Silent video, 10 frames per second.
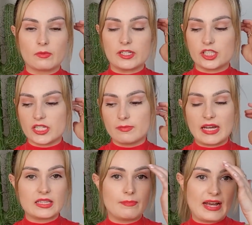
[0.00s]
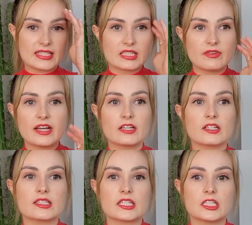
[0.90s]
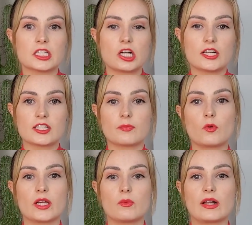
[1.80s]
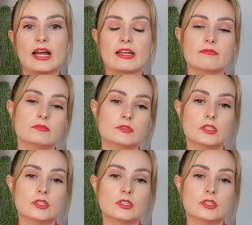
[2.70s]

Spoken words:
we just made the best of it until it got to the point when I